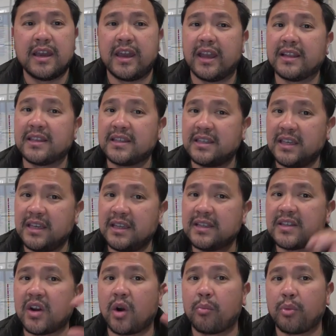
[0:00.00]
And
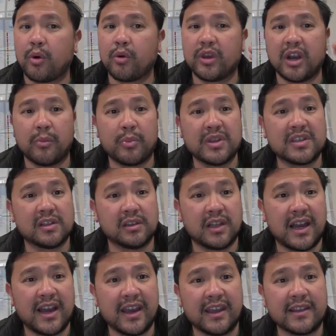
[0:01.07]
scenes are broken up into
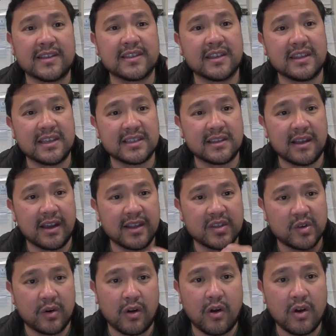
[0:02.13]
lines, and these
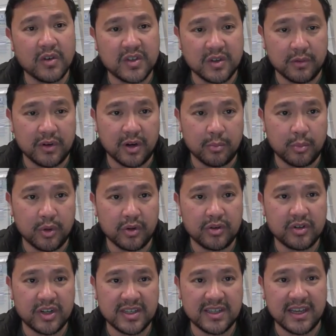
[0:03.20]
lines are also numbered,
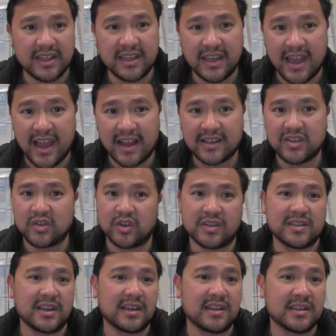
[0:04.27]
just like the acts,
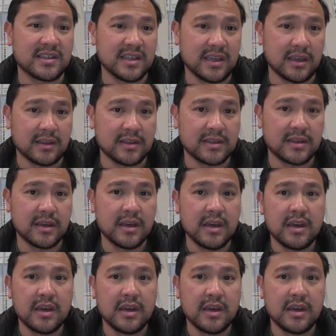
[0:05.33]
just like the scenes.